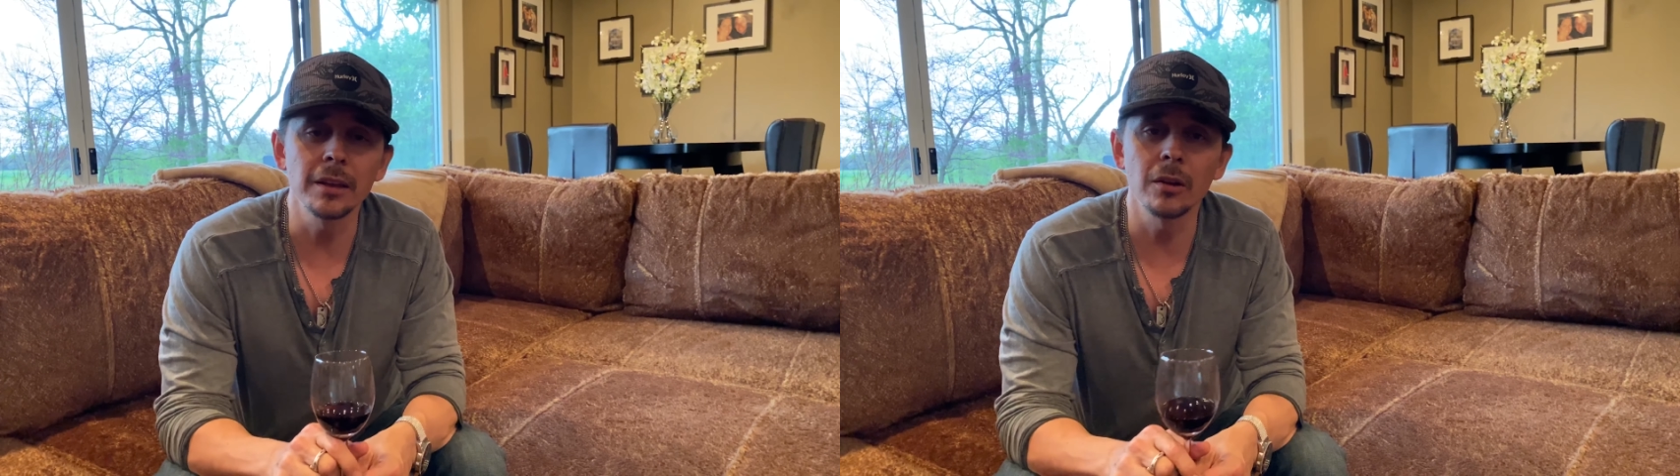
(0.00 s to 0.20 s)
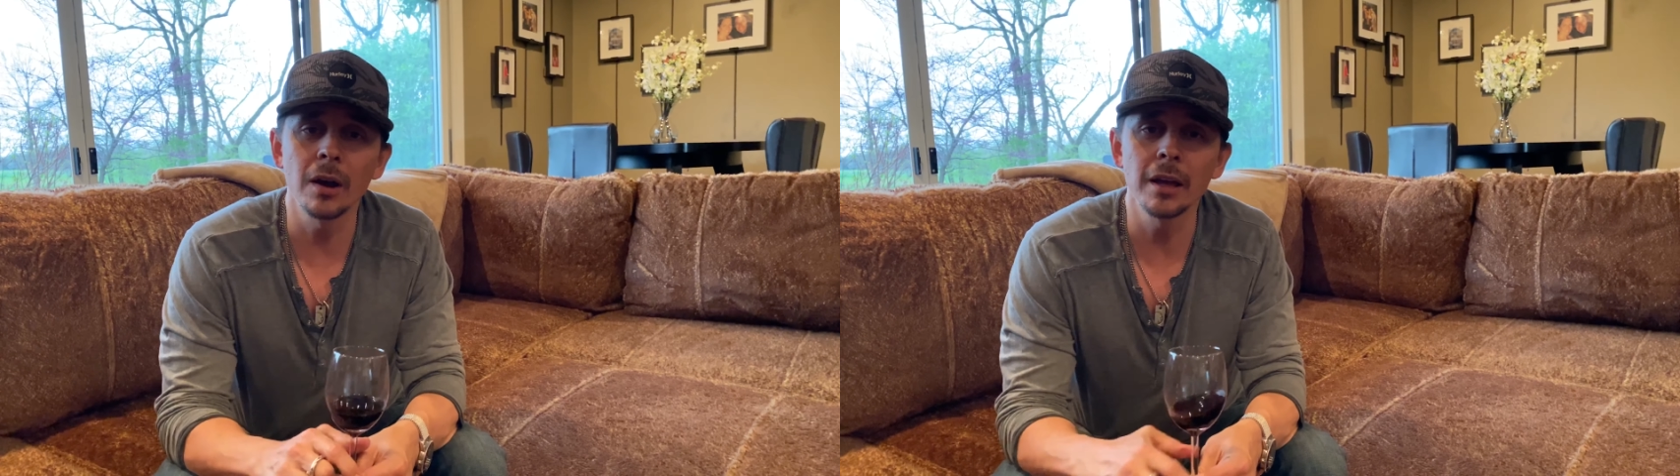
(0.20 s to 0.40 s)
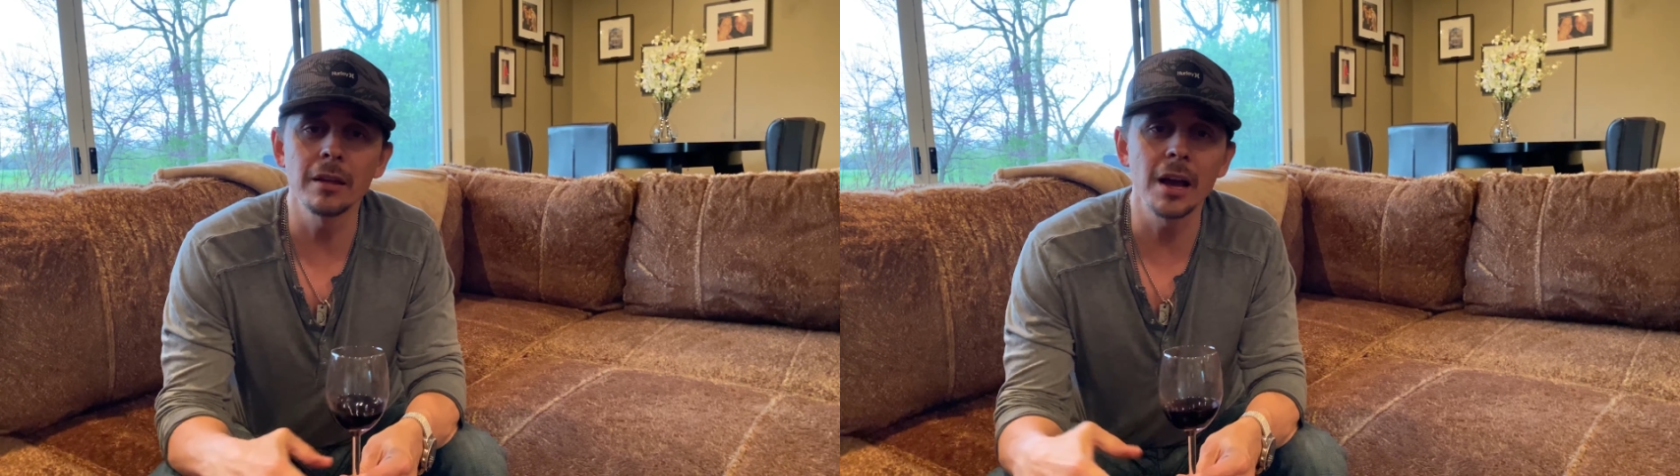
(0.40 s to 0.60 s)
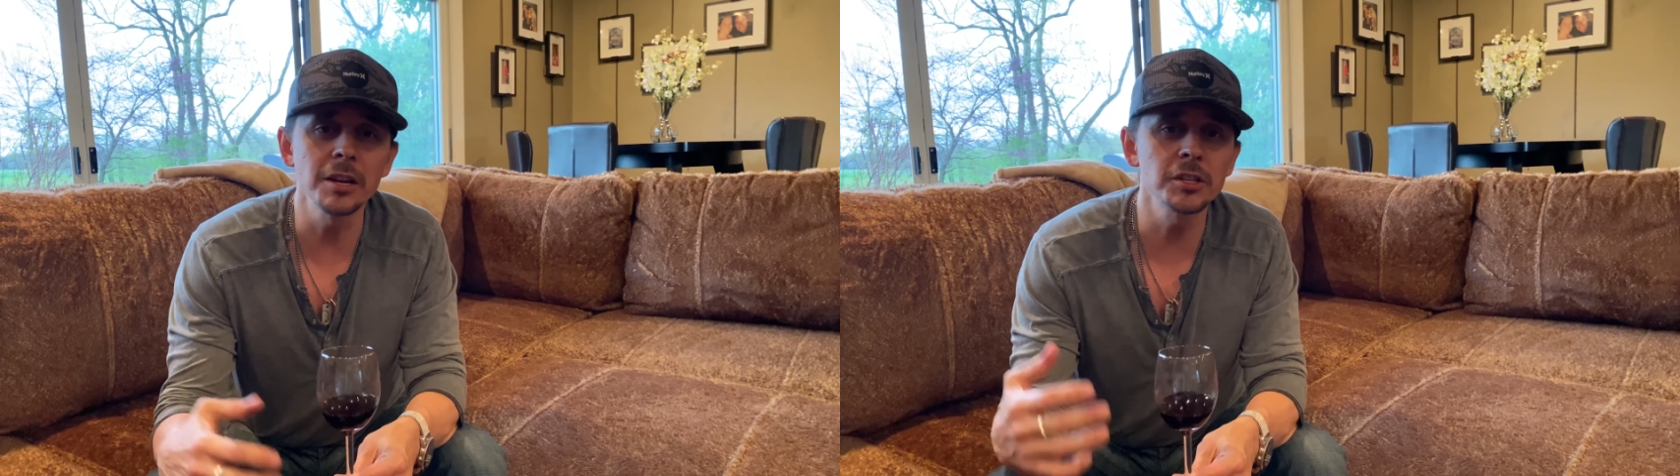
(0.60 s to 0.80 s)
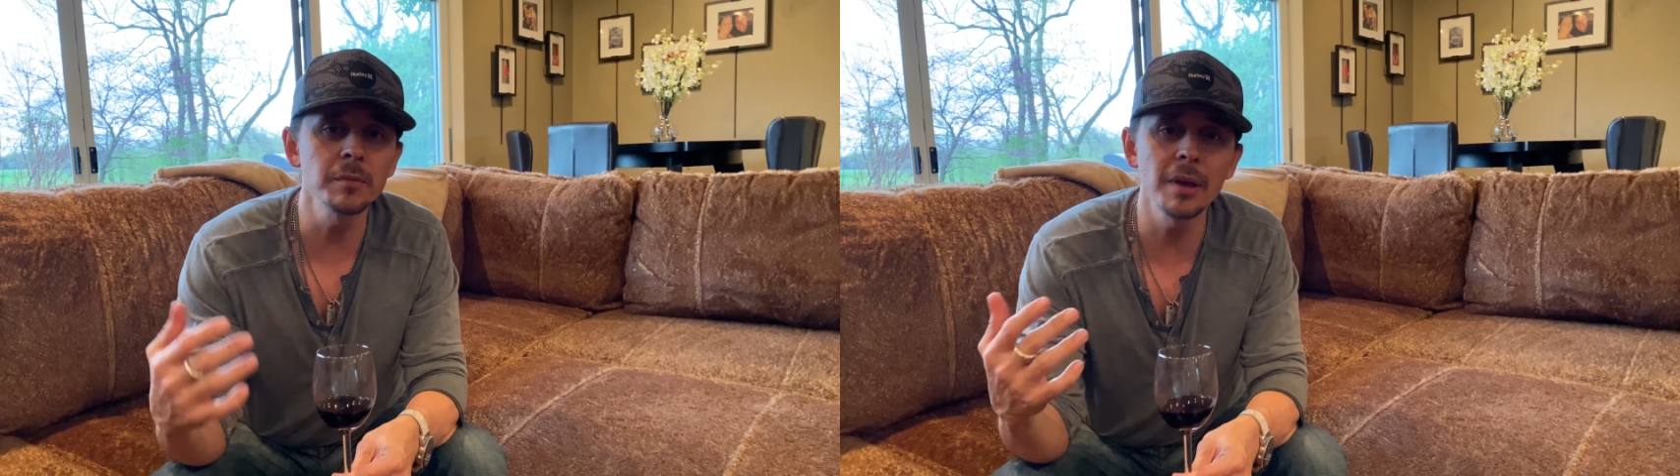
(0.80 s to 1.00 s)
you know, I
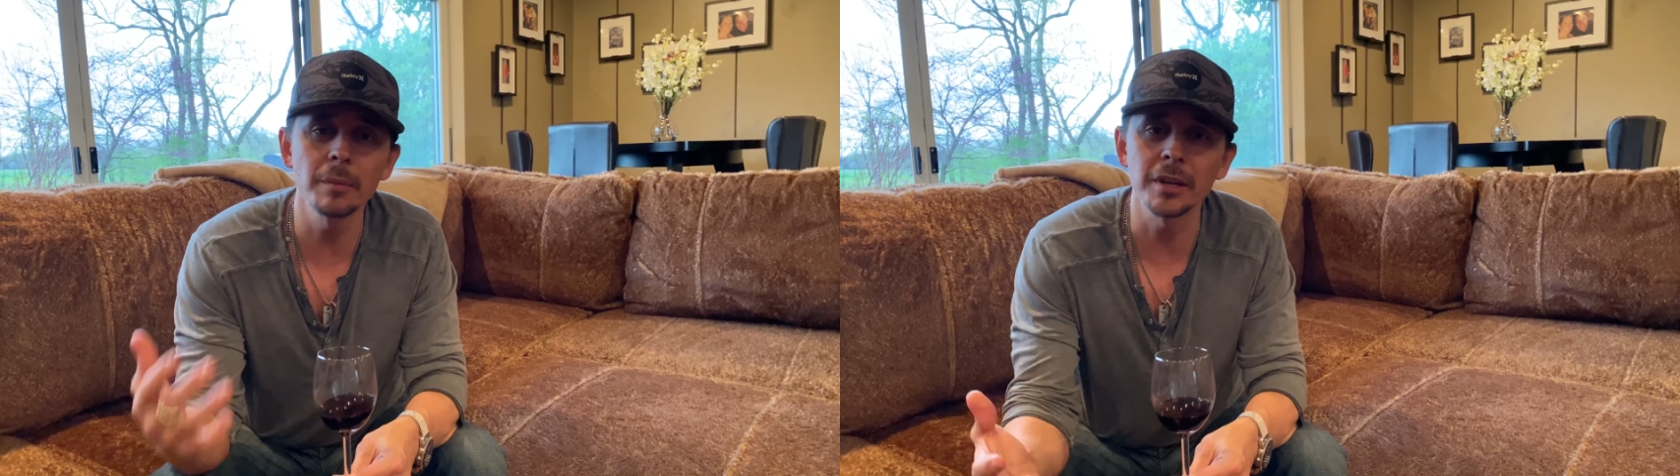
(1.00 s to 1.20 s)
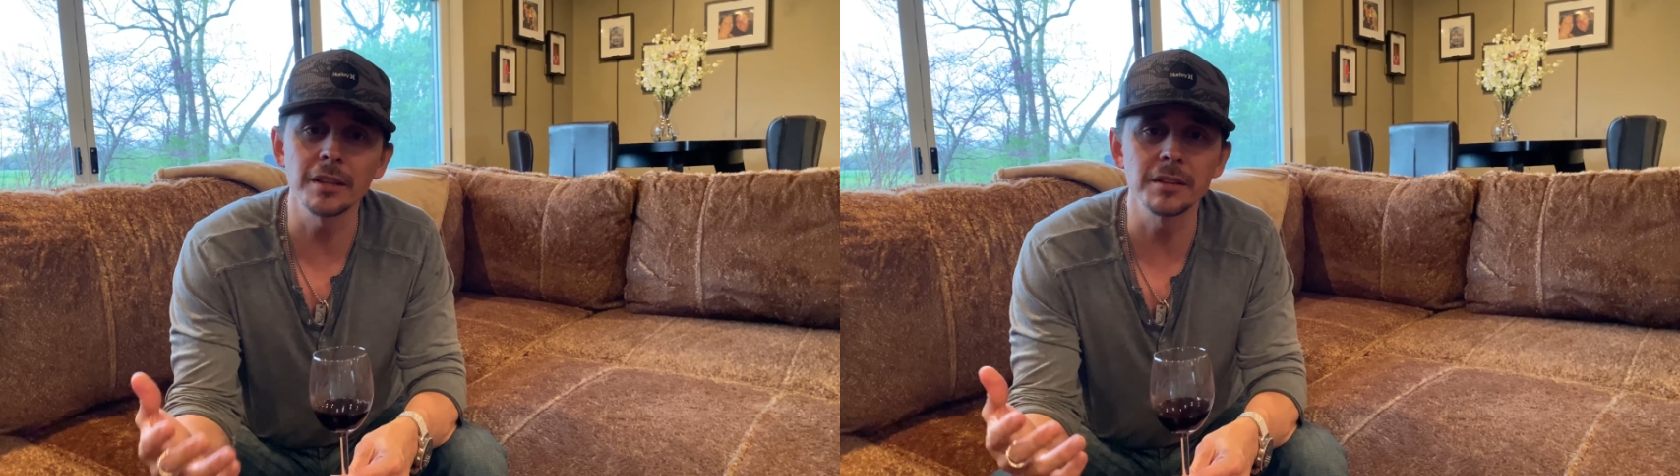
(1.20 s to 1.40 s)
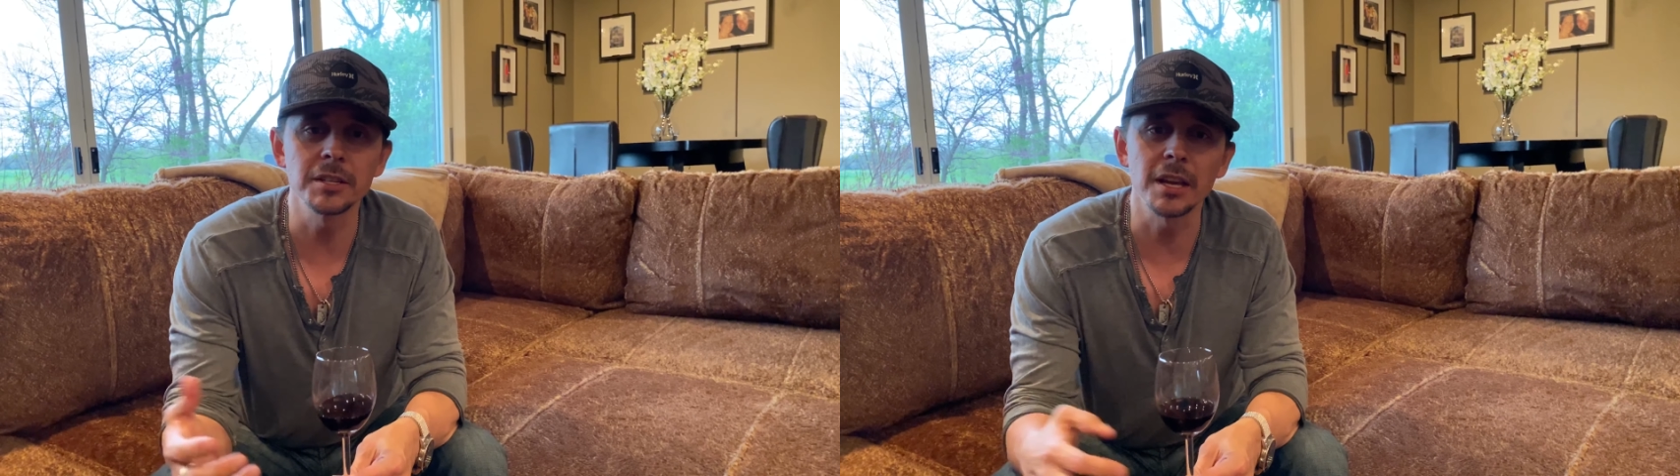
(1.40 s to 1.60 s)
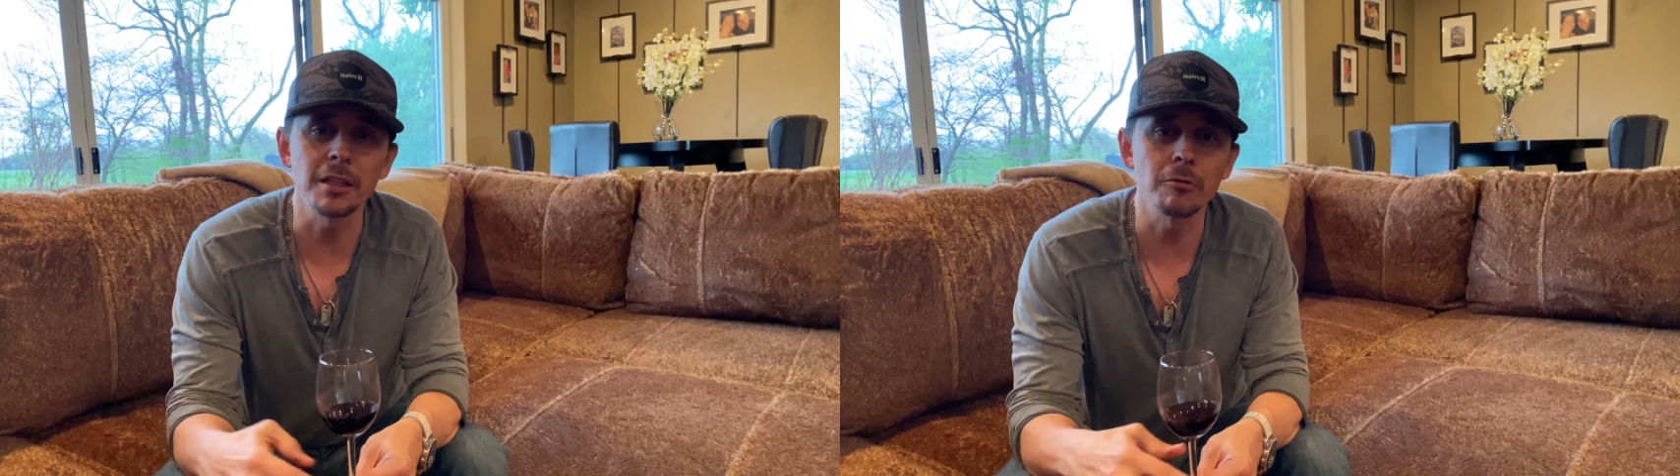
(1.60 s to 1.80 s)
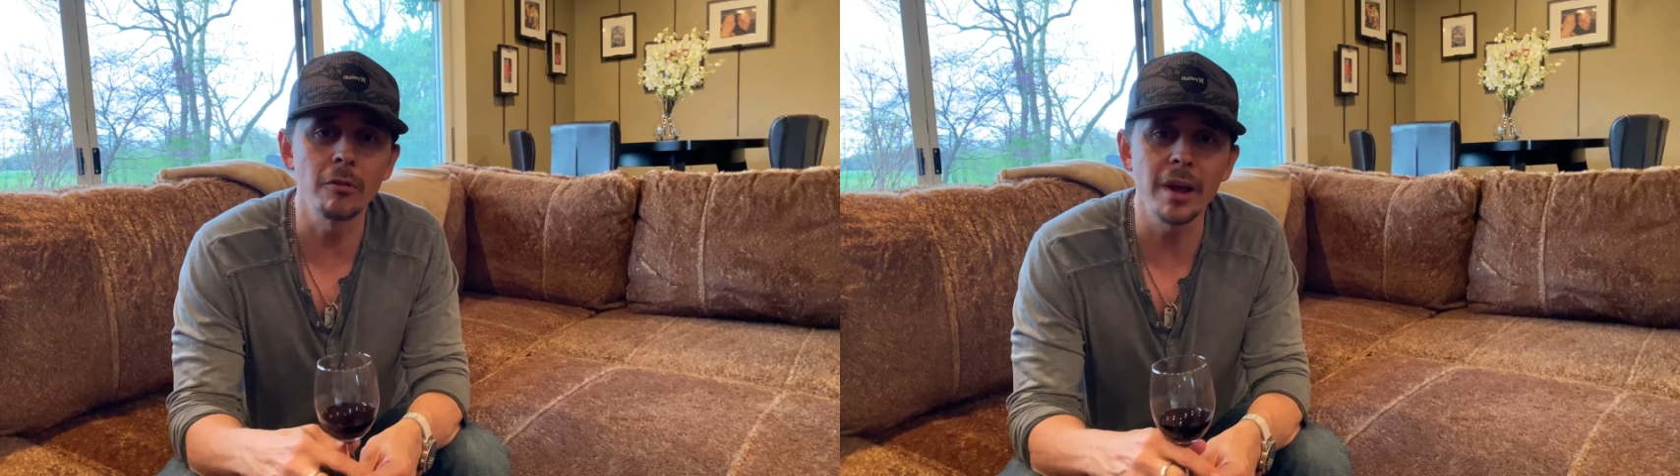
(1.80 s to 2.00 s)
should be able to get this thing
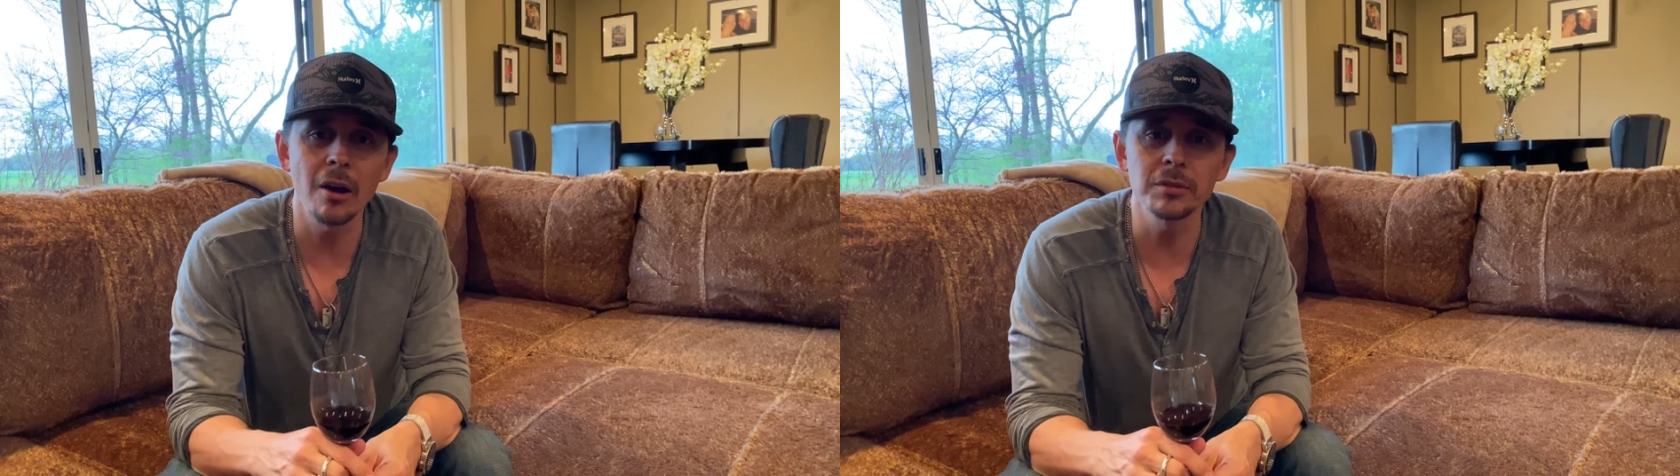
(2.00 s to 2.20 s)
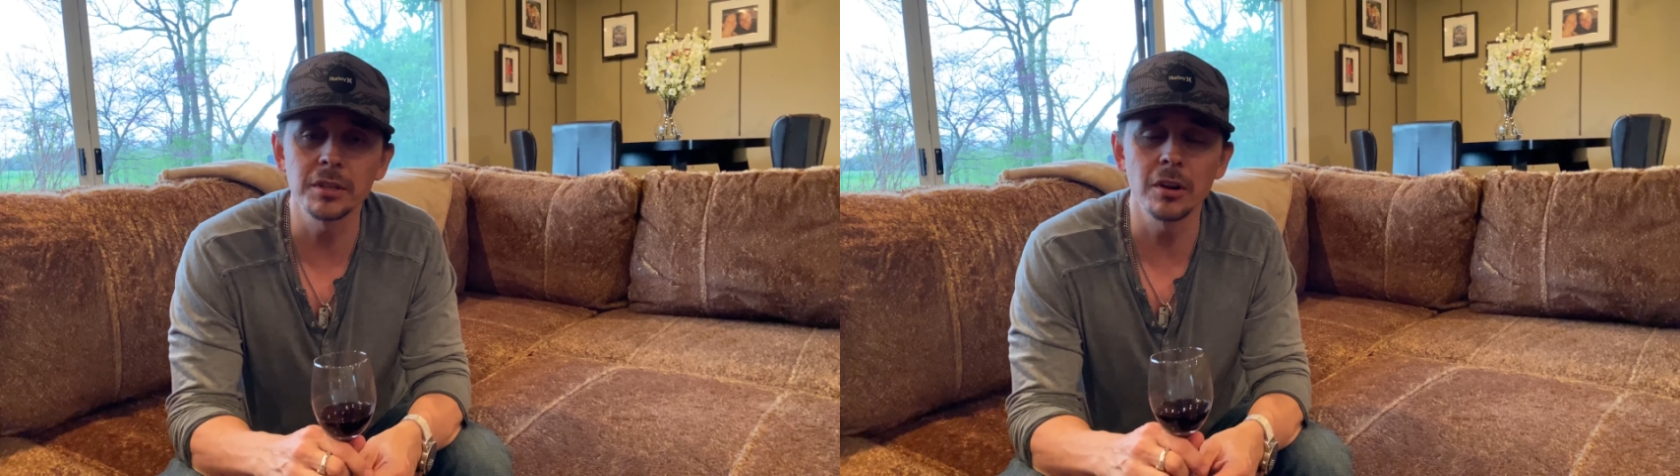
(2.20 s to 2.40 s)
thrown out.